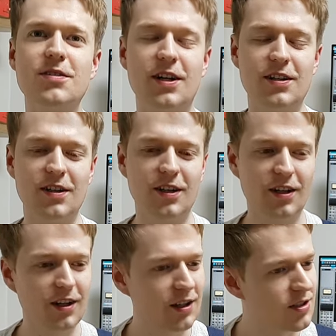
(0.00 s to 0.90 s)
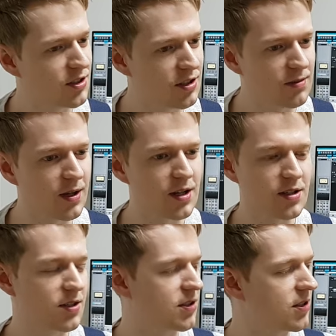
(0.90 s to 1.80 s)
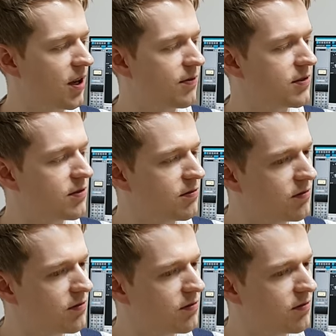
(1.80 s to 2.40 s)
I had a G major 7,